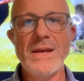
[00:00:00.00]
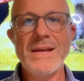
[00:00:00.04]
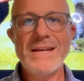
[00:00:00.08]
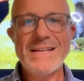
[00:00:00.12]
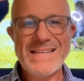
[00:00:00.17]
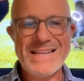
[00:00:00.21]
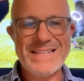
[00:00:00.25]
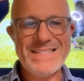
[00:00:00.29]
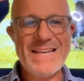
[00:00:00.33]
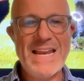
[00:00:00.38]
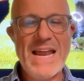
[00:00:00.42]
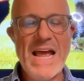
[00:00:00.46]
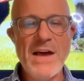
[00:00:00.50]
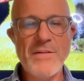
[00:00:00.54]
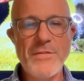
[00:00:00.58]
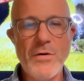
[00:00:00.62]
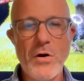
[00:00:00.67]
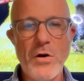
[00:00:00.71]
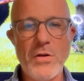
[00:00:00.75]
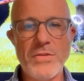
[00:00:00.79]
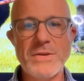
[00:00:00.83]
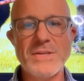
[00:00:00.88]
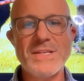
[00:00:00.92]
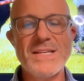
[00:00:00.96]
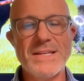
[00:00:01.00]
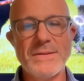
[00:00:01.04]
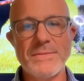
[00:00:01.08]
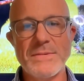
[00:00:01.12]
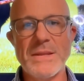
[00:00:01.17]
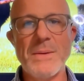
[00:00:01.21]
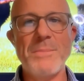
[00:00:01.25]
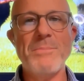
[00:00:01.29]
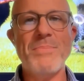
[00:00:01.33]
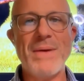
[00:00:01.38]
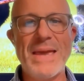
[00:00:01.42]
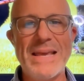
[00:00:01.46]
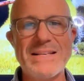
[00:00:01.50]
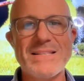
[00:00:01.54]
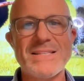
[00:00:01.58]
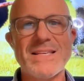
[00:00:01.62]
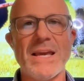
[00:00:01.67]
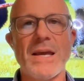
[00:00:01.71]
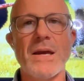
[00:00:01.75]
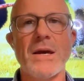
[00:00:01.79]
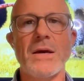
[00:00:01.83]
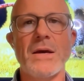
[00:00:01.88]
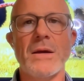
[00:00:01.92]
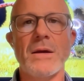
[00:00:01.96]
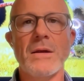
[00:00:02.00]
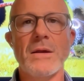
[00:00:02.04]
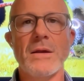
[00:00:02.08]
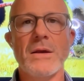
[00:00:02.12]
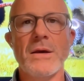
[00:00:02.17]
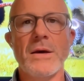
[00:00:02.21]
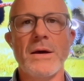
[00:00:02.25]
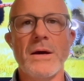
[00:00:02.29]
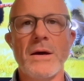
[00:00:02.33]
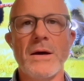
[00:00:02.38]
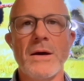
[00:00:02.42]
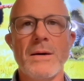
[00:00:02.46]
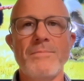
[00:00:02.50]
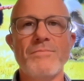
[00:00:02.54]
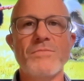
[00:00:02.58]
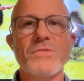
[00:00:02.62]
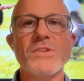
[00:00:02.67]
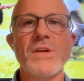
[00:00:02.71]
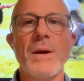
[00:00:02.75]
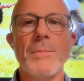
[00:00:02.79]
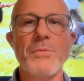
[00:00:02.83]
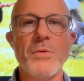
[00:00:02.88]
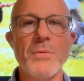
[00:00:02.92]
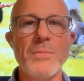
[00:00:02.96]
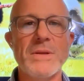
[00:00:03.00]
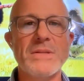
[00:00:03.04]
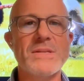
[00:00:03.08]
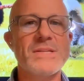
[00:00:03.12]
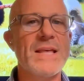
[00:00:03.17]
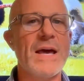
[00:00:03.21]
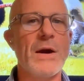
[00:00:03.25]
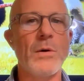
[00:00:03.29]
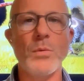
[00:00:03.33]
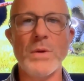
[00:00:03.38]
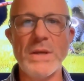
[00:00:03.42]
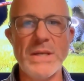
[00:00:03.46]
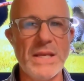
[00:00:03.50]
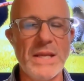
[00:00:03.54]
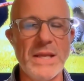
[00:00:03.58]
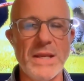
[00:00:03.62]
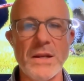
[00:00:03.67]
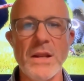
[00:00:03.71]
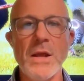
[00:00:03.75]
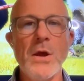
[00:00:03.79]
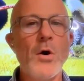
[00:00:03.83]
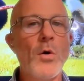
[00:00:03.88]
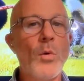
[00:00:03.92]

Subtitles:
Does it have all the basic supplements that we need?